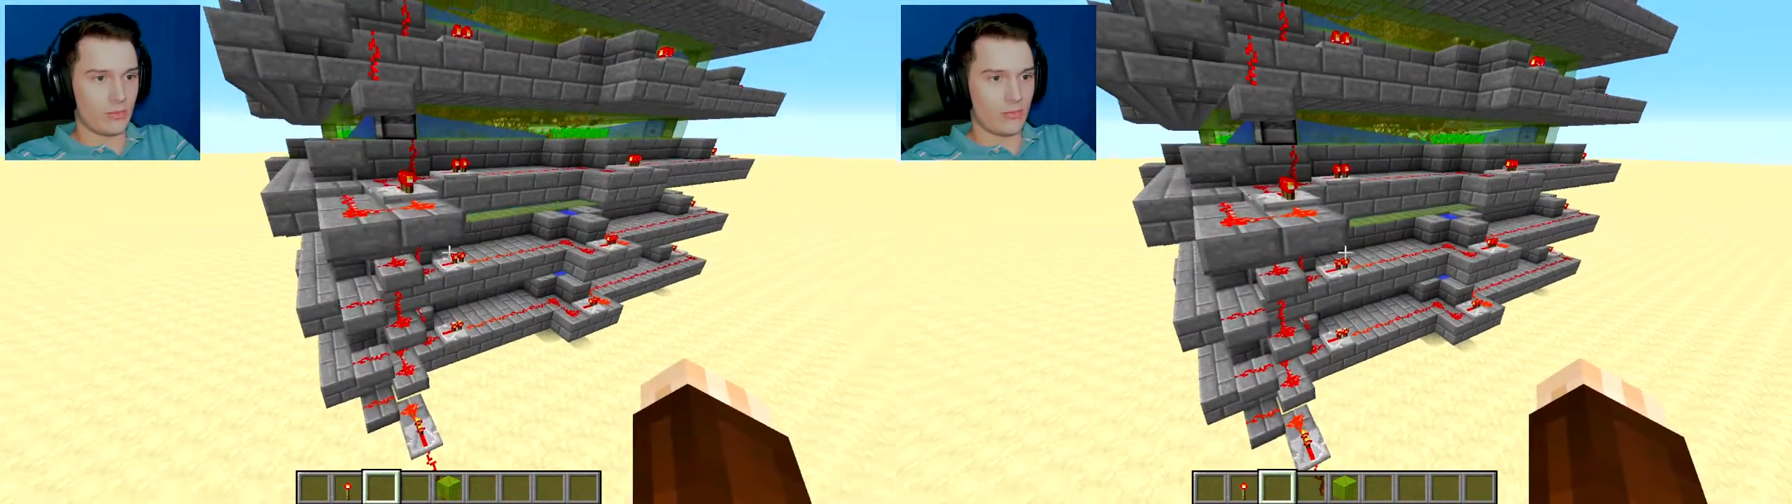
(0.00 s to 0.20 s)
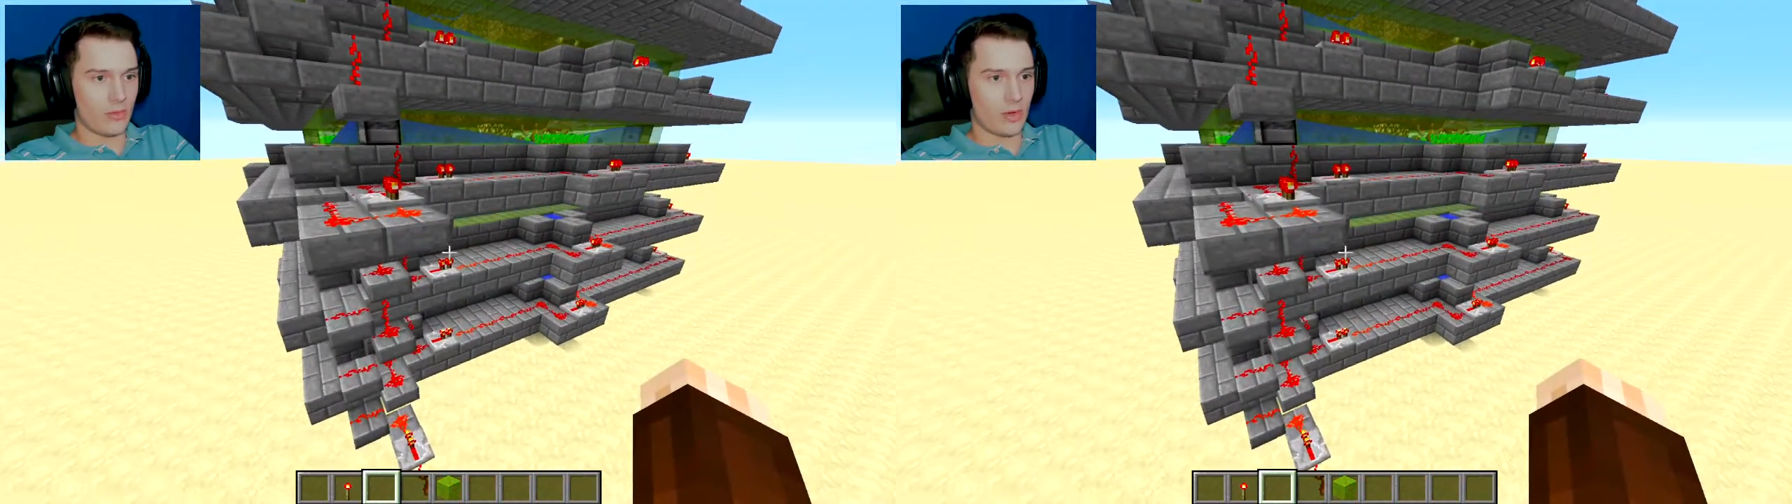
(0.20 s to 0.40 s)

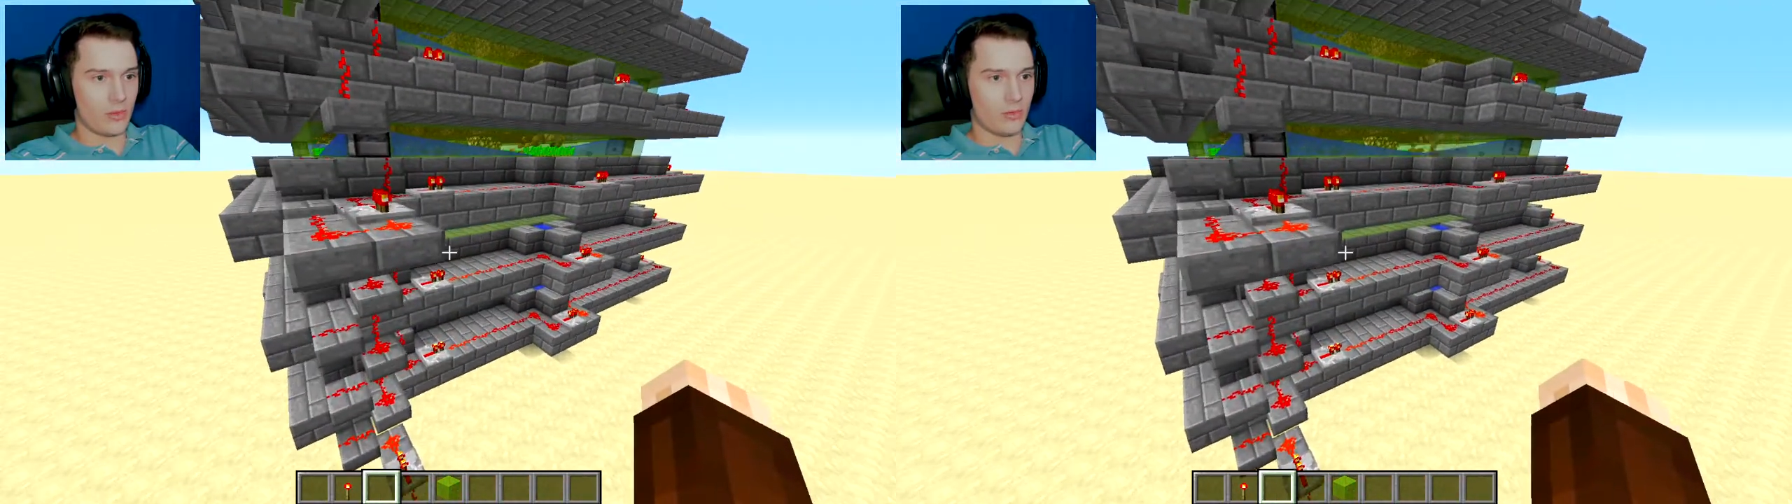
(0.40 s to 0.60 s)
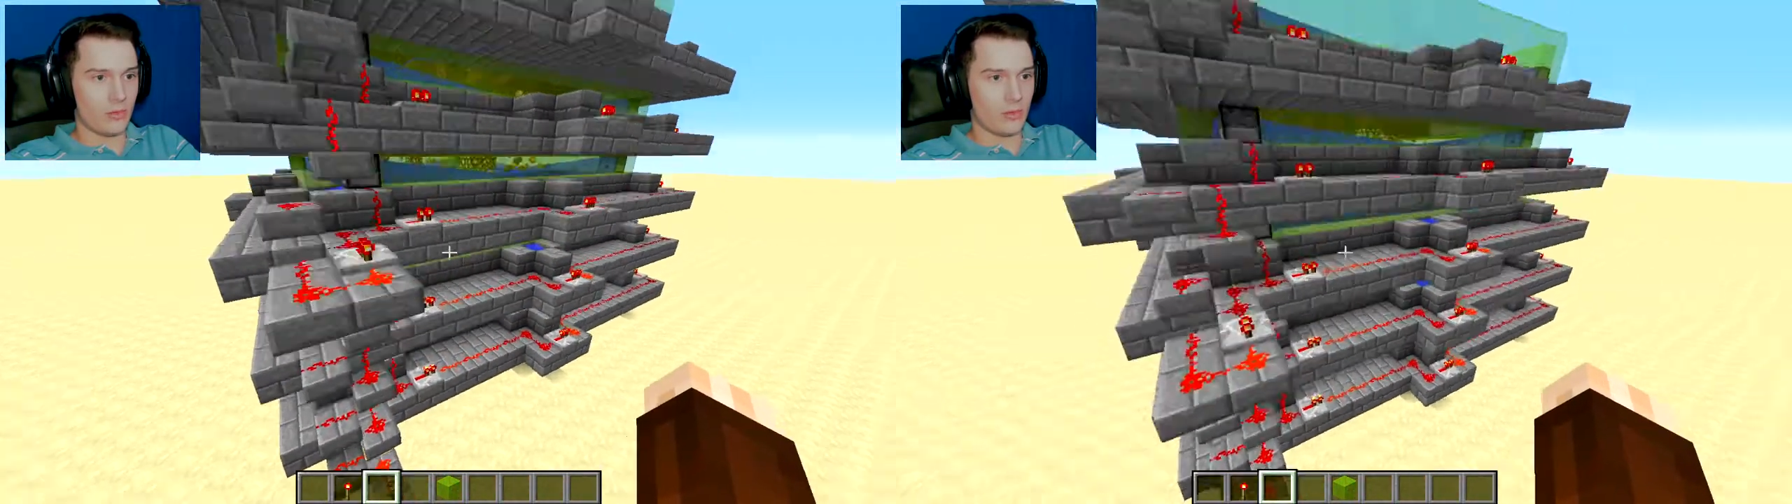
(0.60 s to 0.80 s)

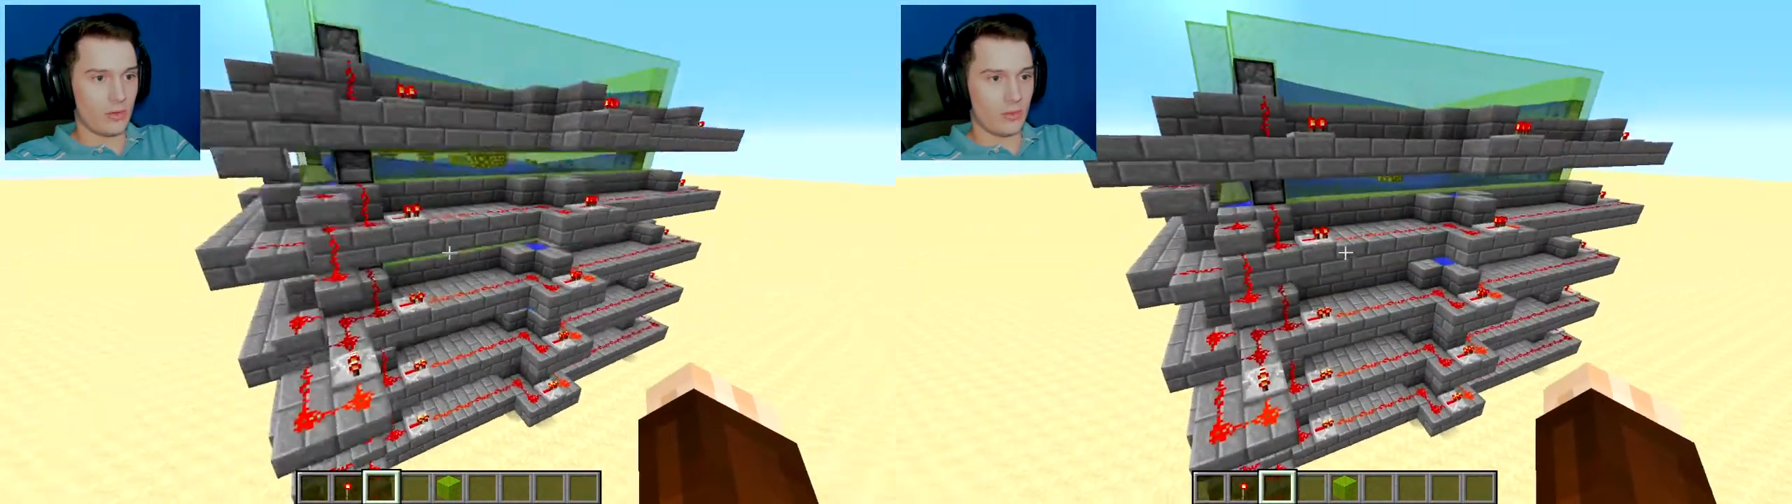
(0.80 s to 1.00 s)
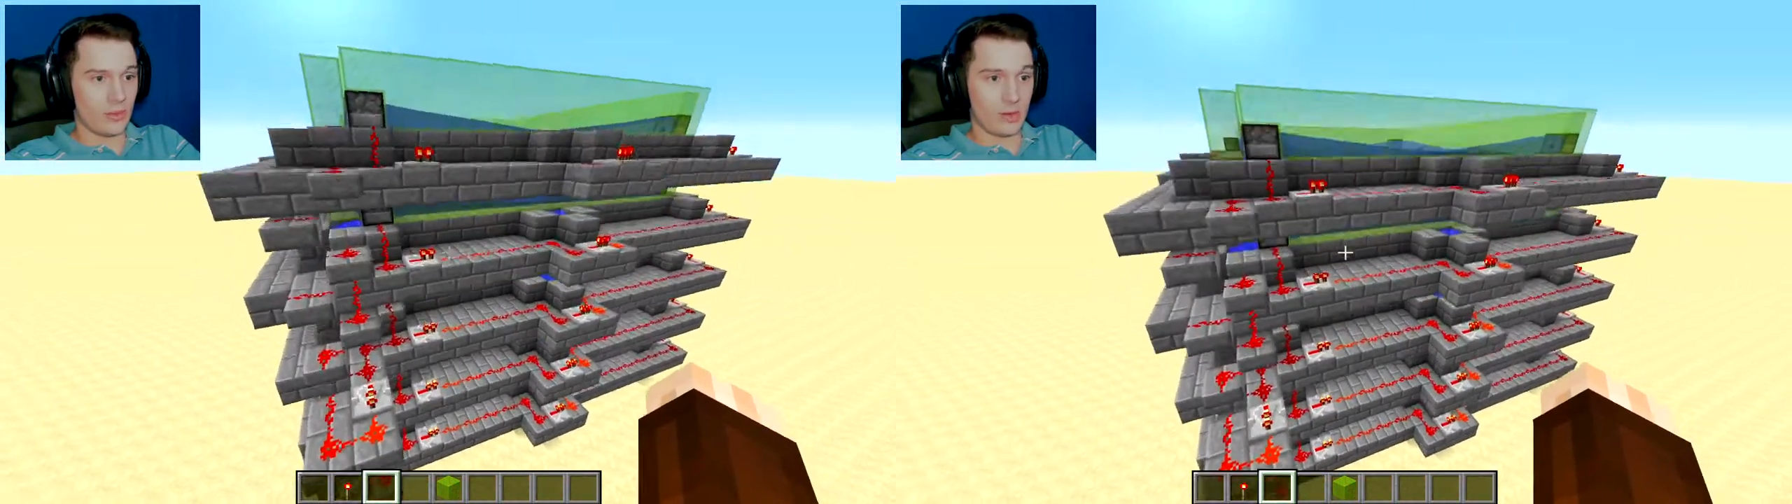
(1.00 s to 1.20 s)
flow
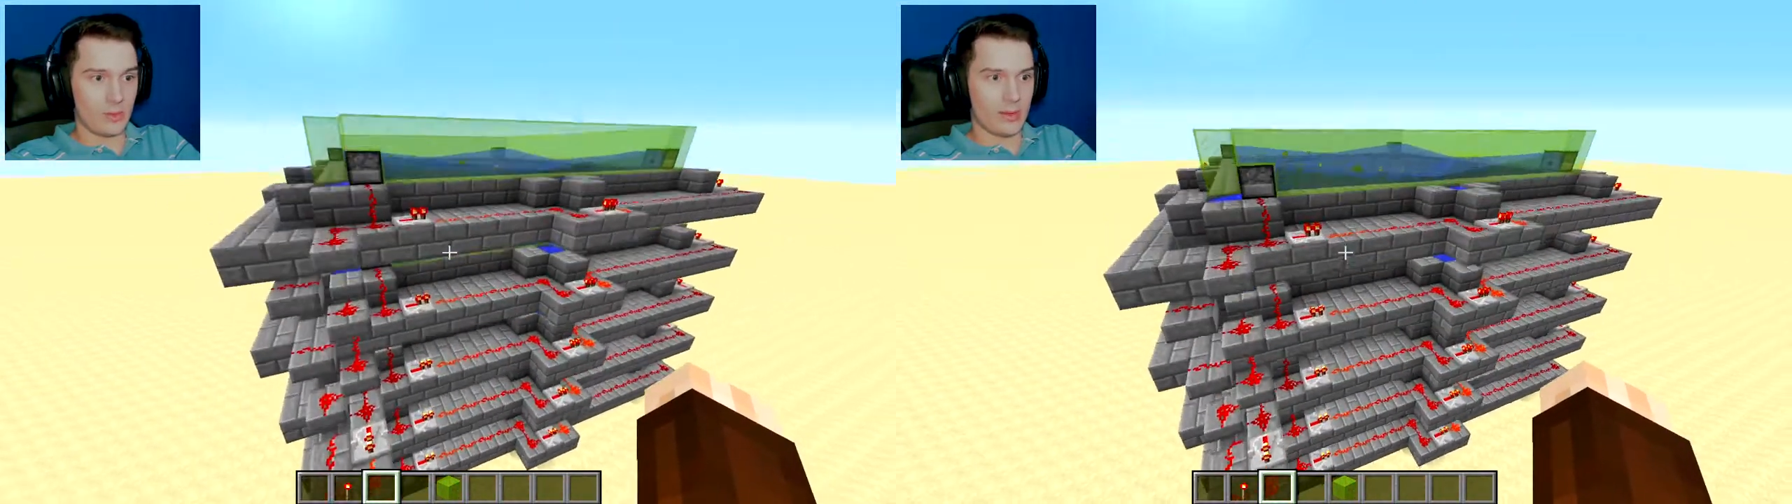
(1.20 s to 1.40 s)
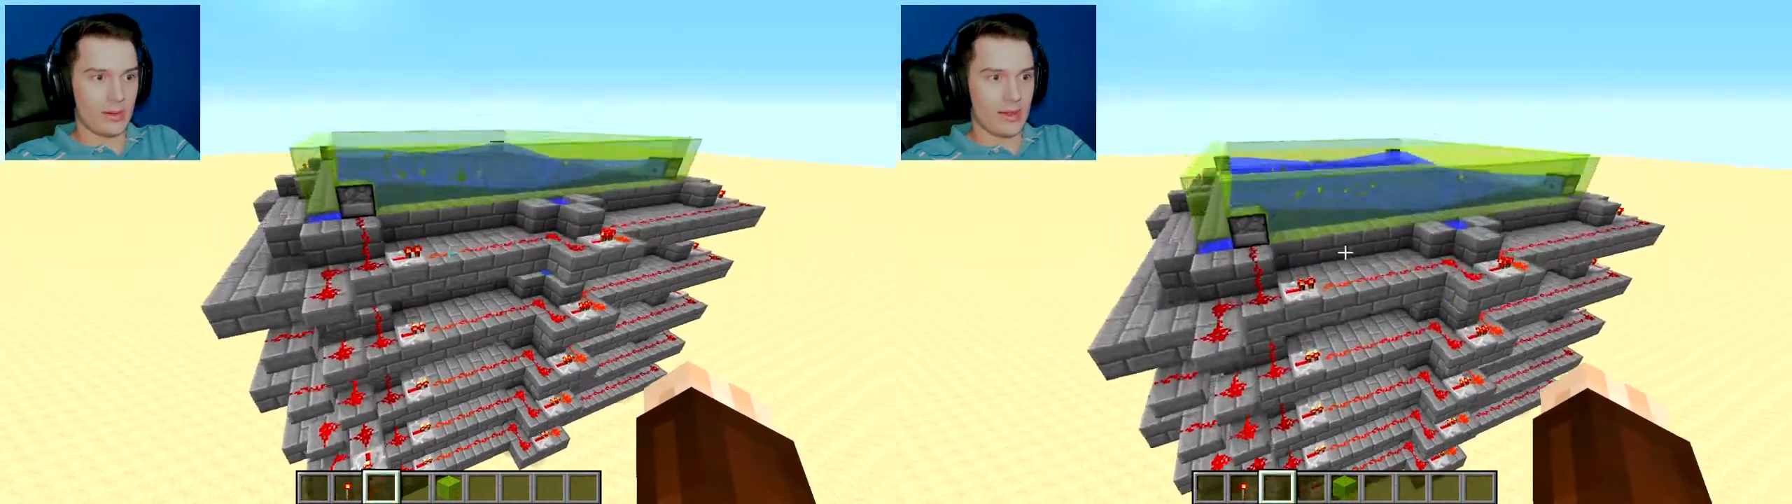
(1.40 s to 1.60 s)
with a
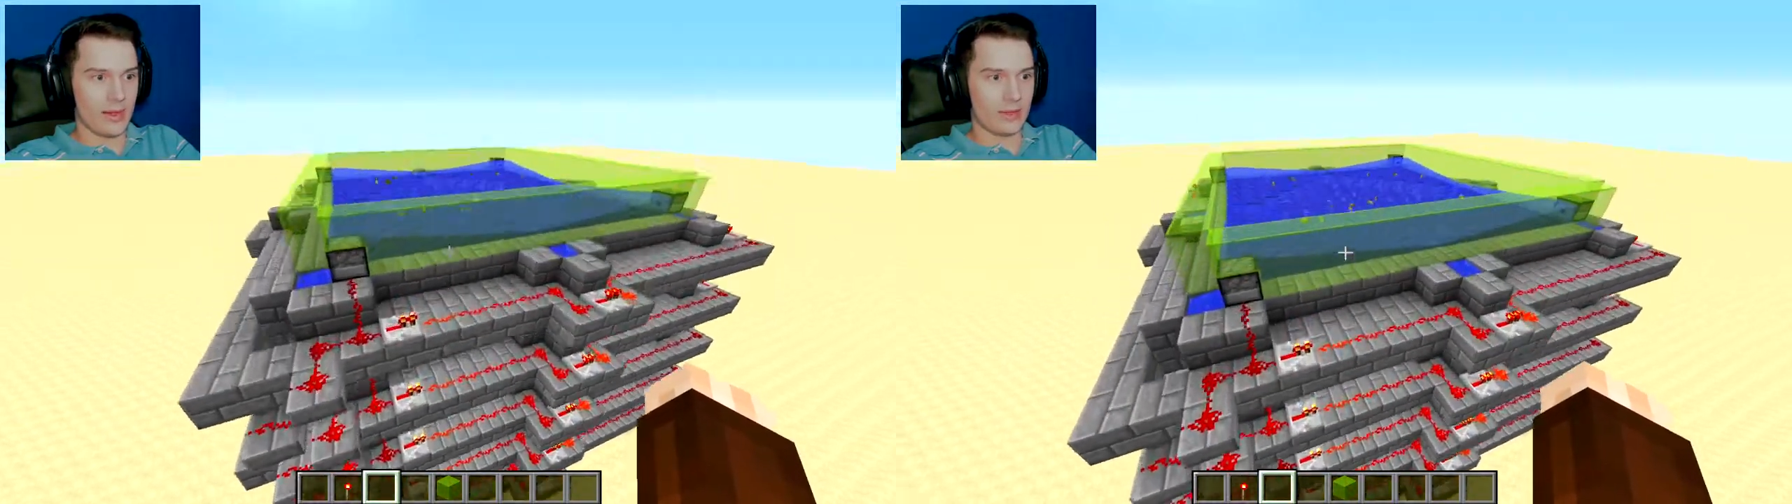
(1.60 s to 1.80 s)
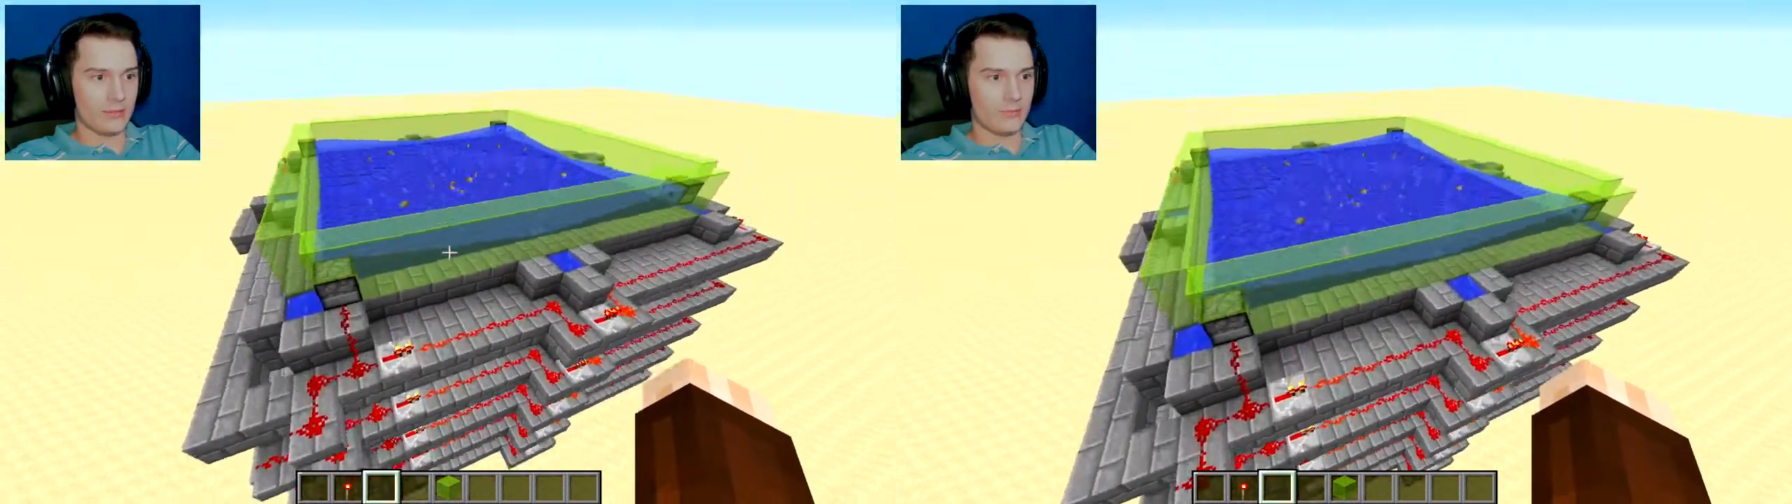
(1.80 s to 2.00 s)
little bit of
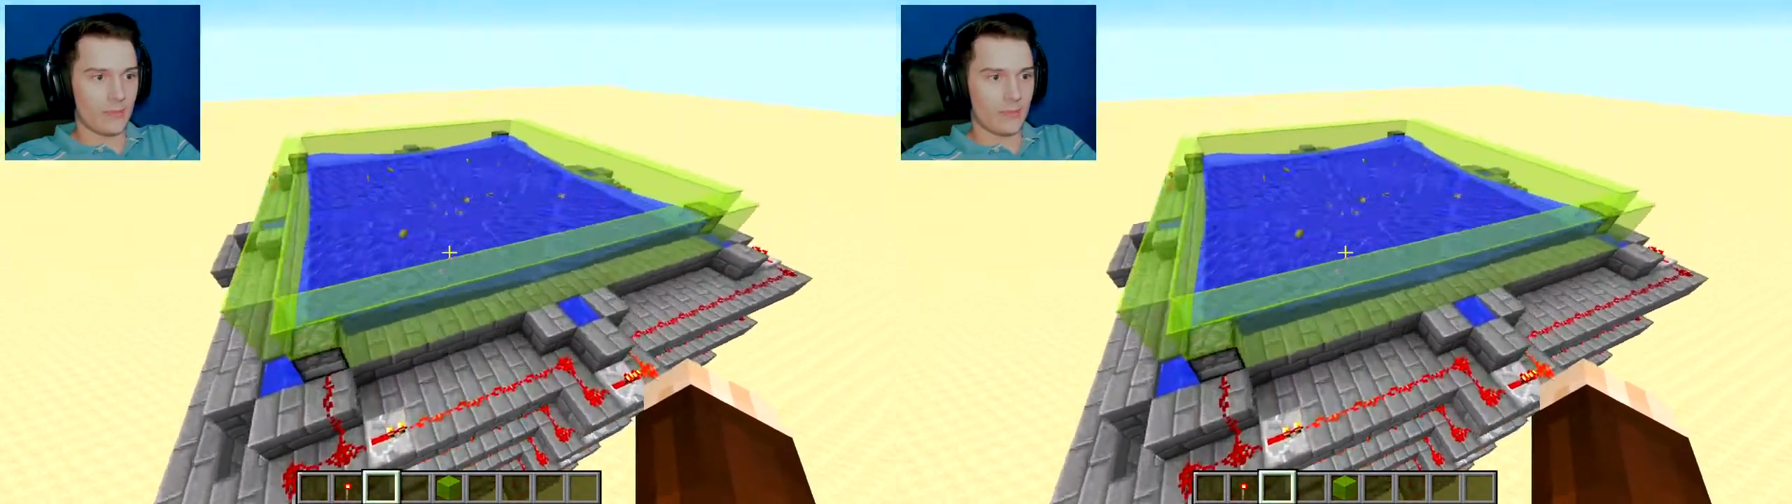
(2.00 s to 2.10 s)
lag